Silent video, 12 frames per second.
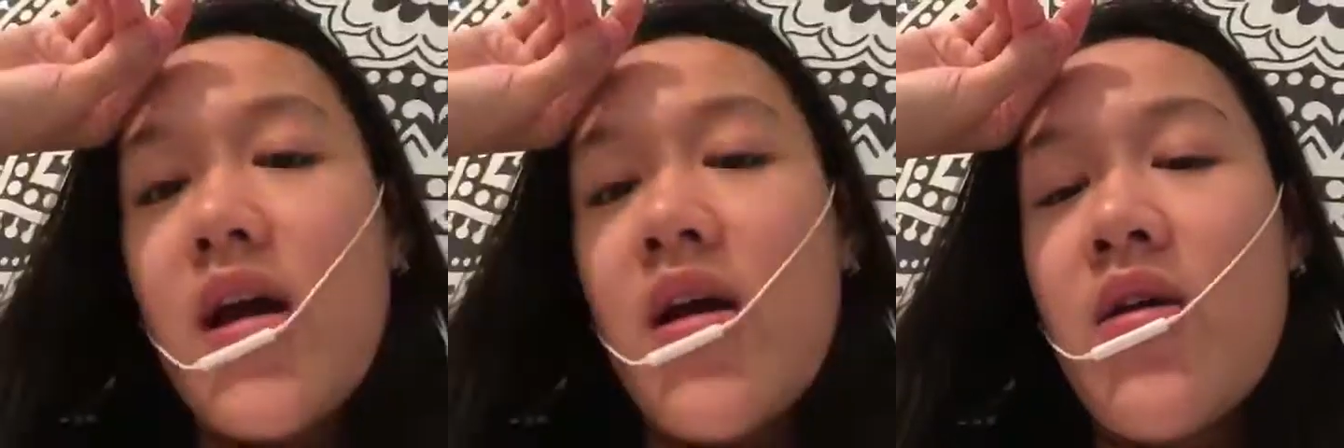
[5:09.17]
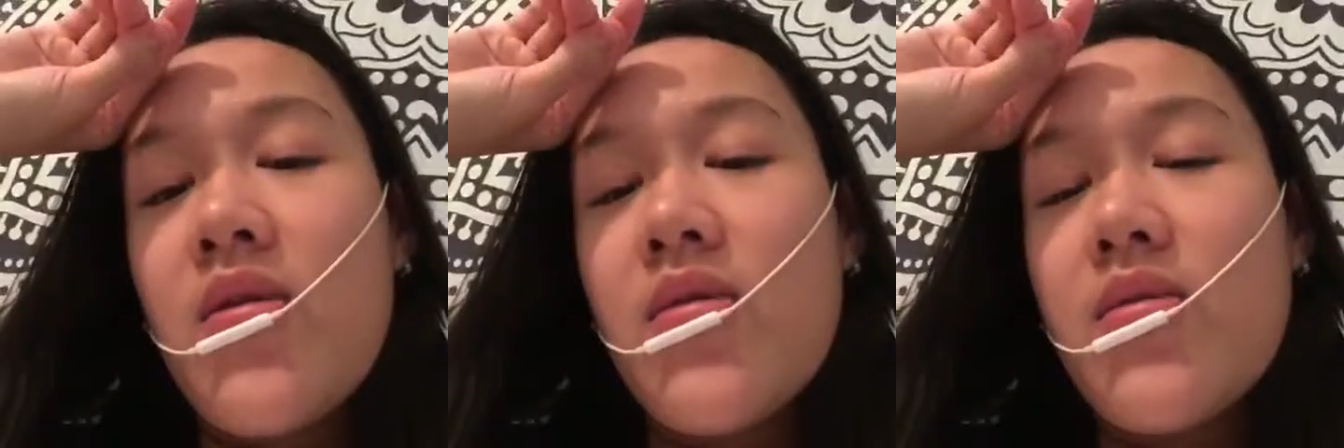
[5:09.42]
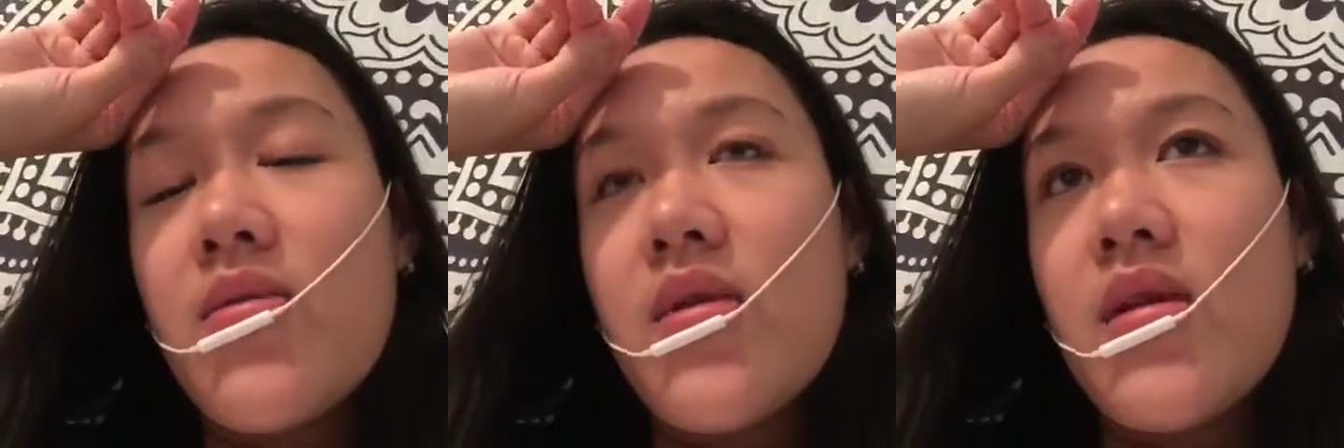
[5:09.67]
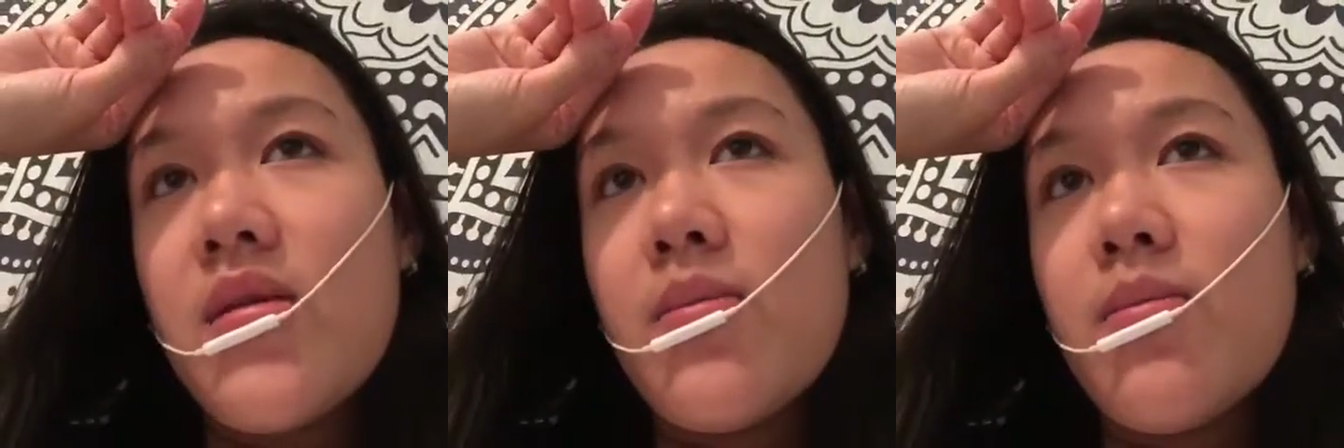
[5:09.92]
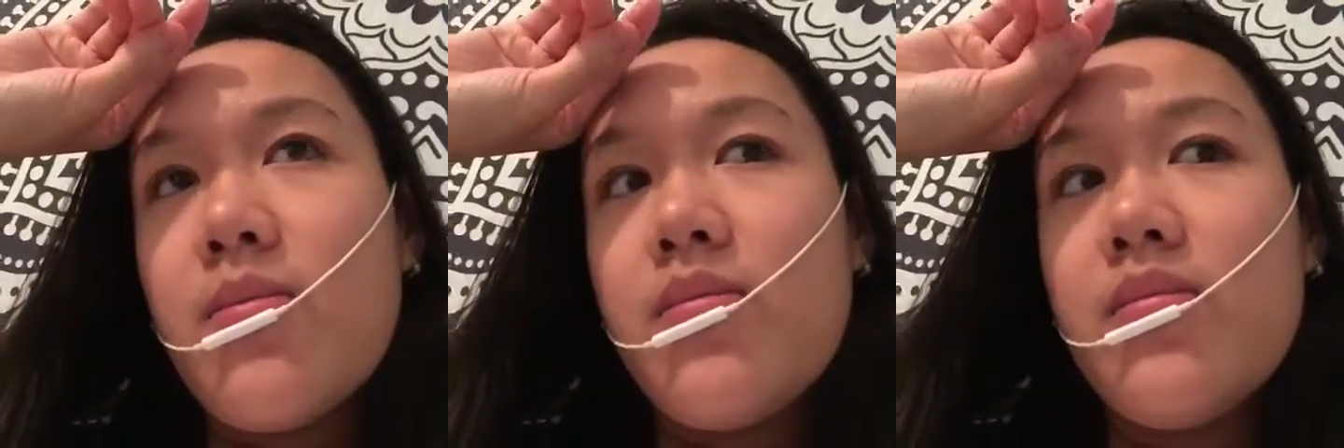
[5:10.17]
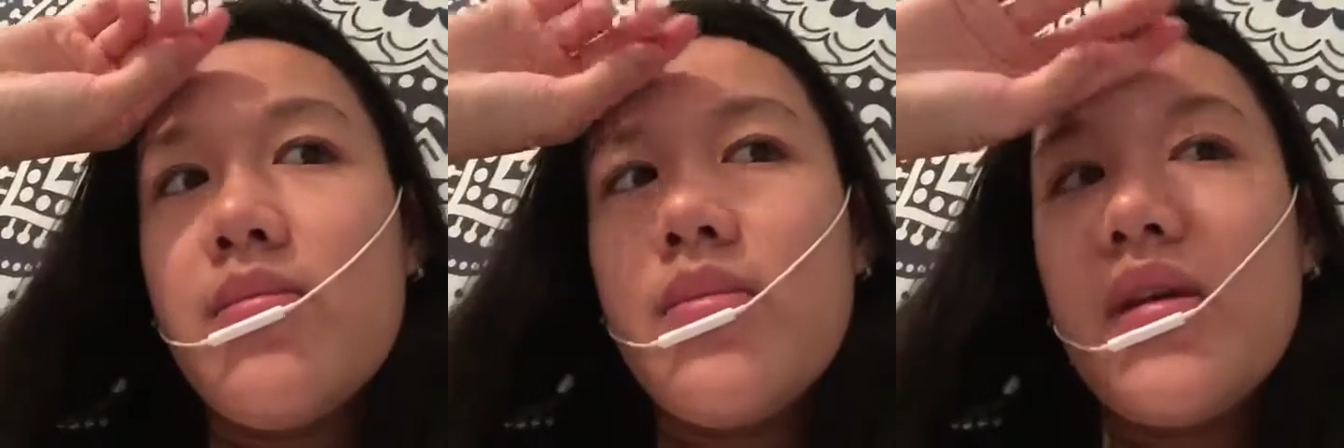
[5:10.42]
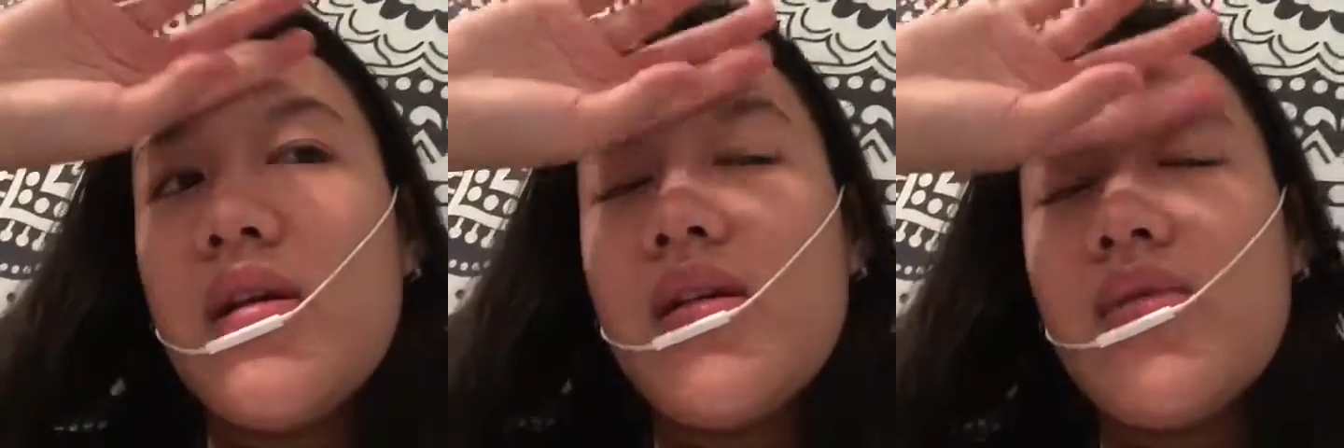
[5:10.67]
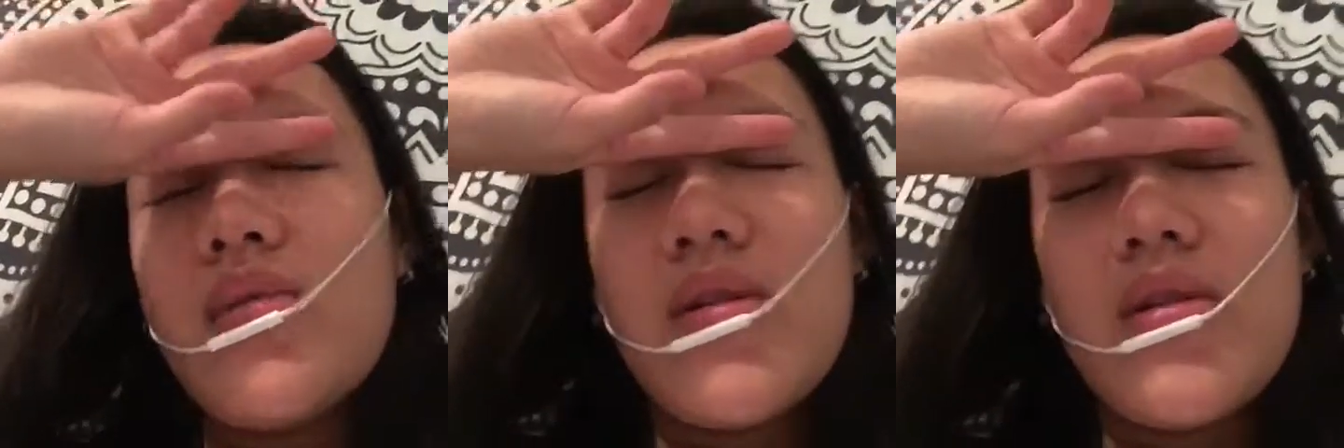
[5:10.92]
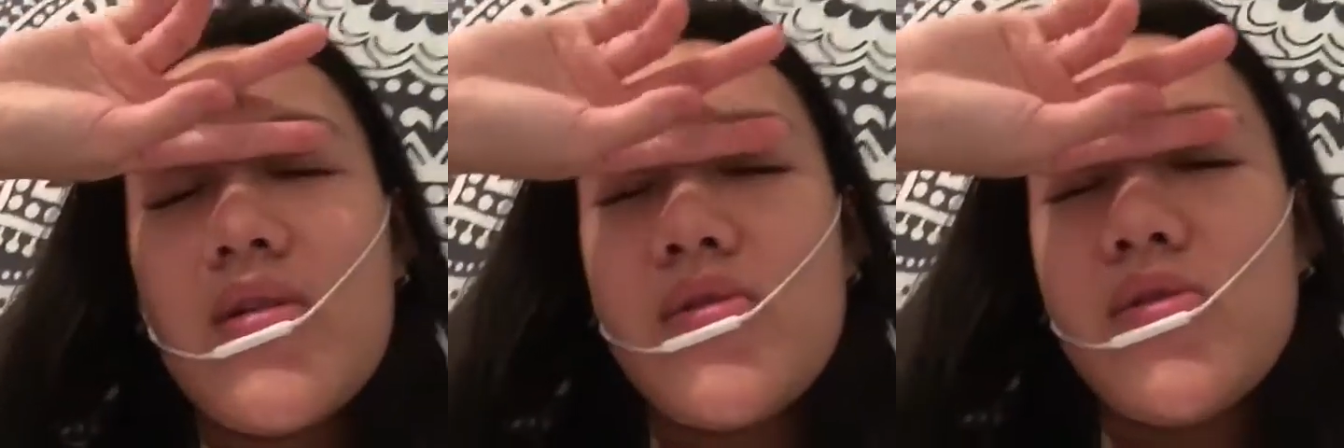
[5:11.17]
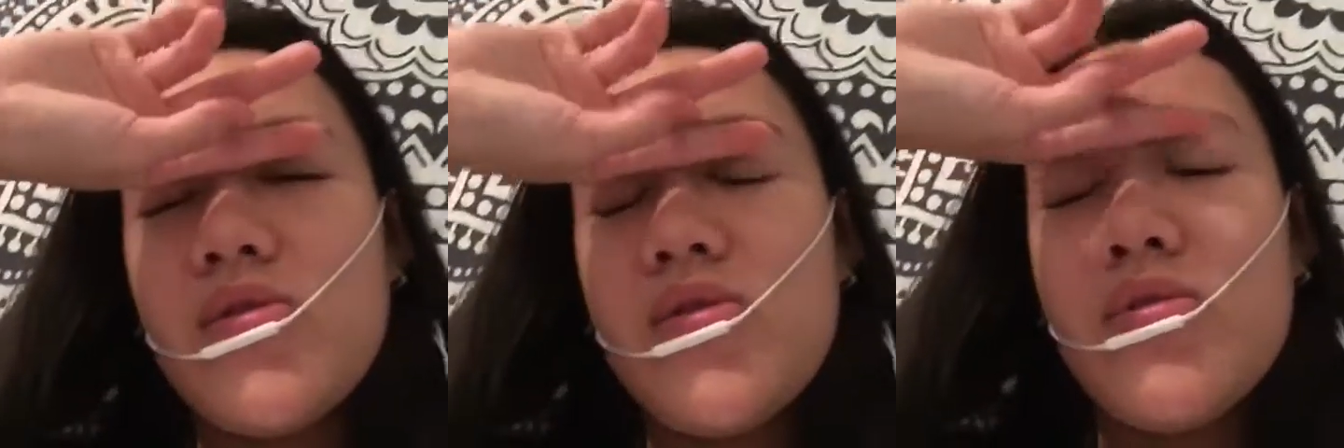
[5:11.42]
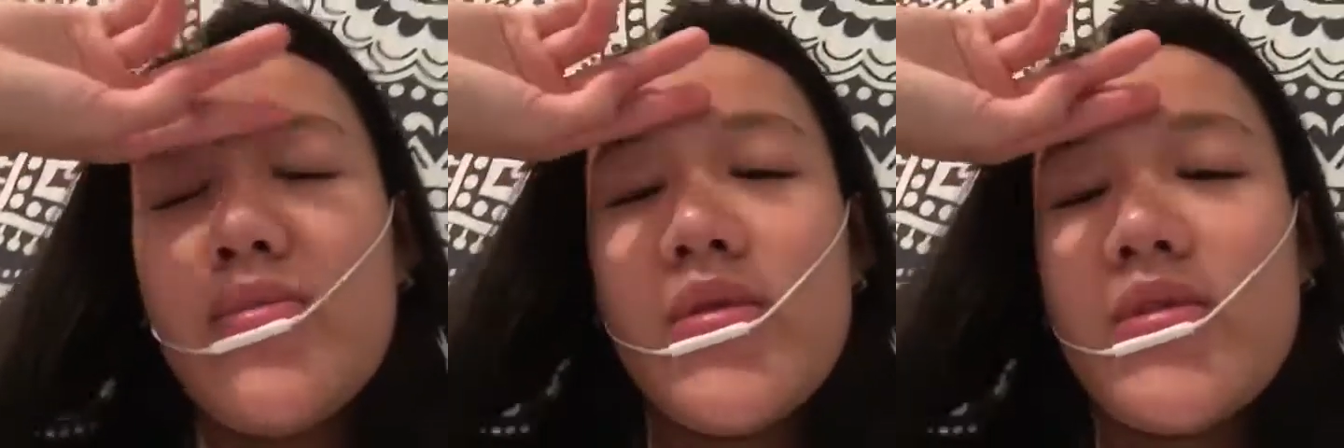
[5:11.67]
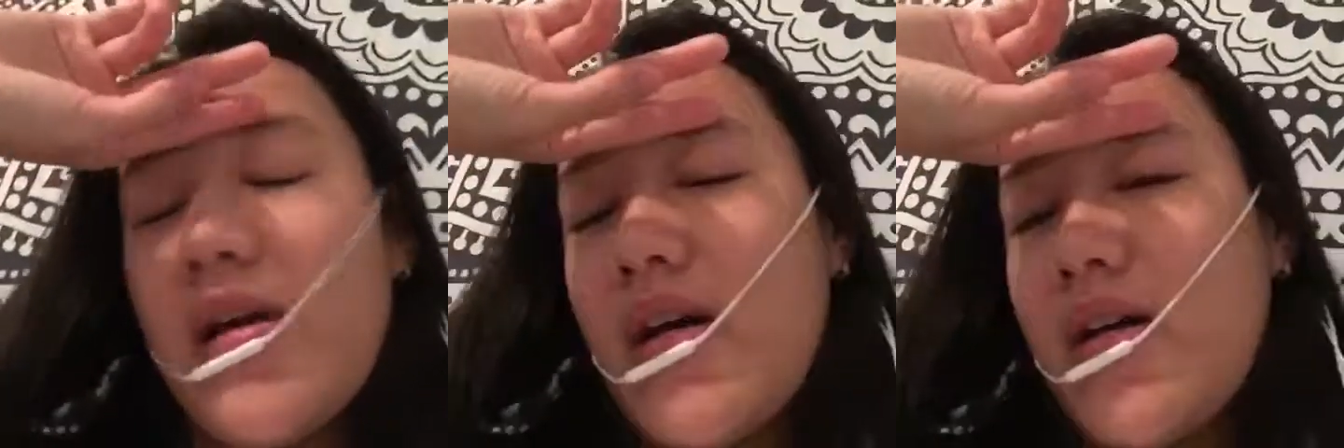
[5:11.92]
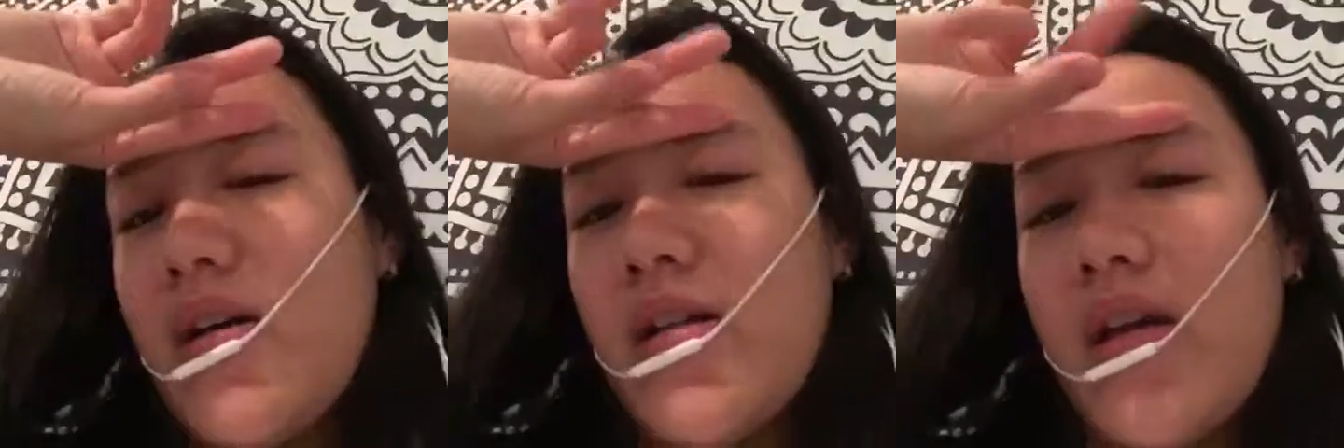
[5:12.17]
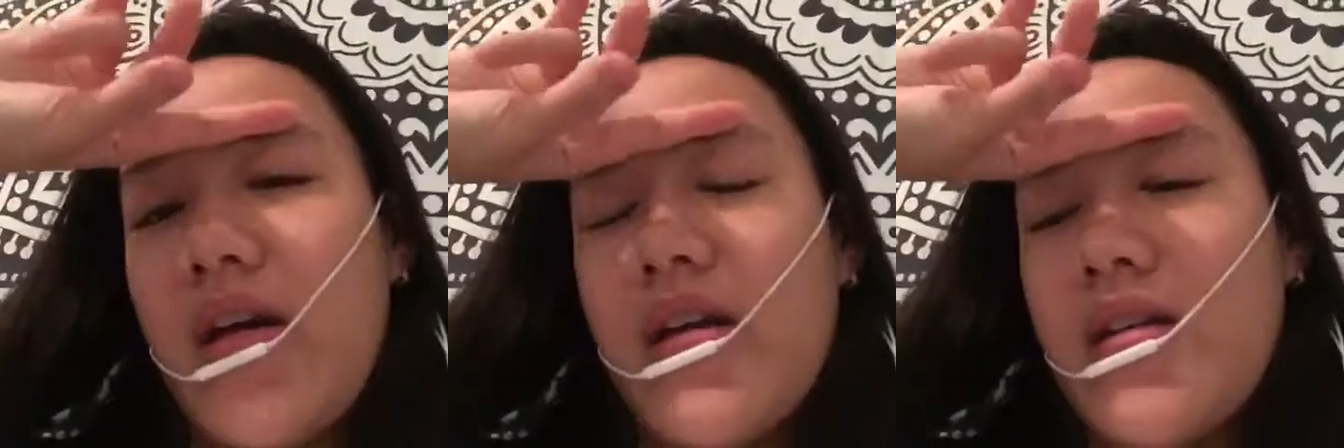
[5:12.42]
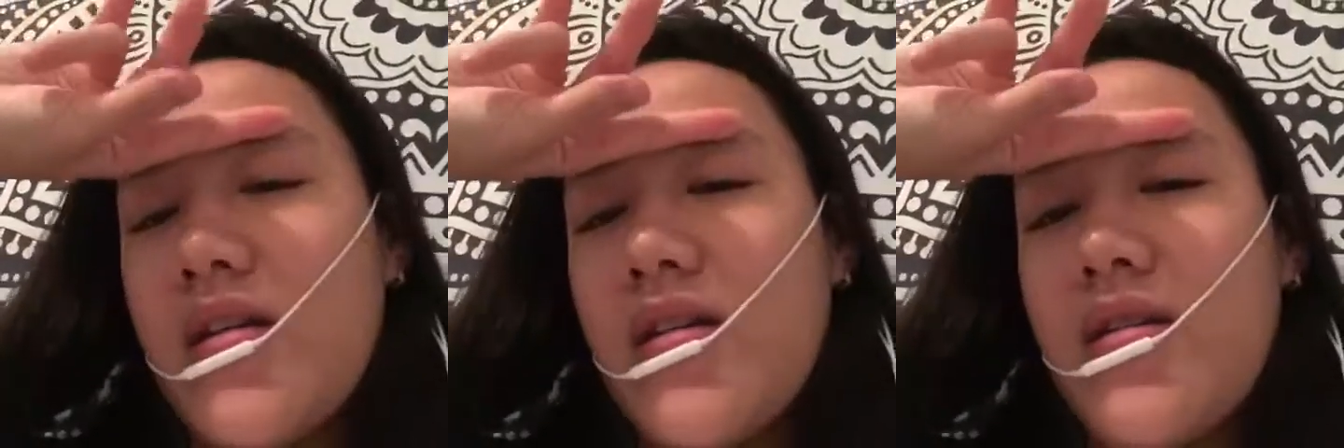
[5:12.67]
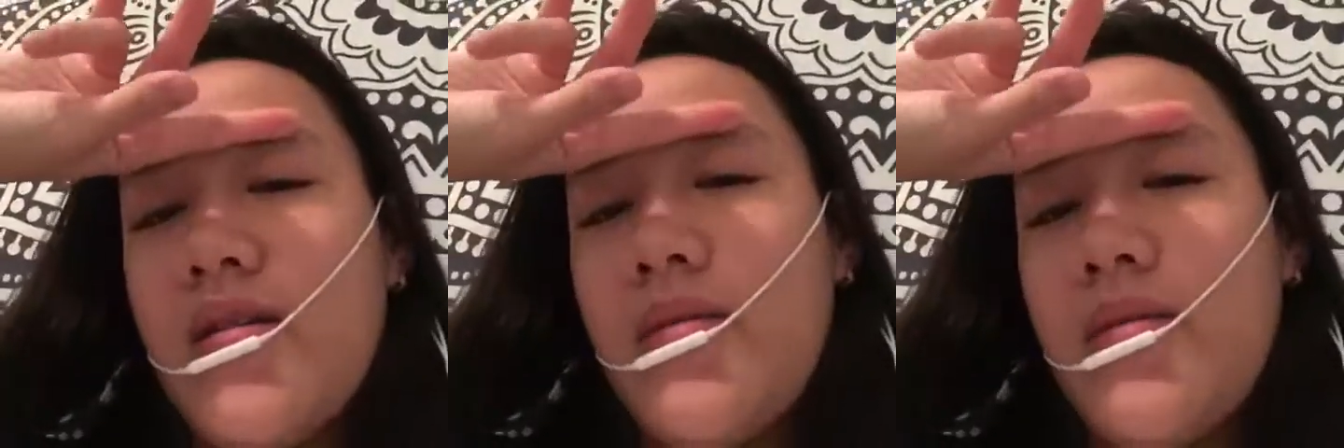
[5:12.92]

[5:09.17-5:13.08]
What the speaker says: I don't want to be one of those YouTubers that are, like,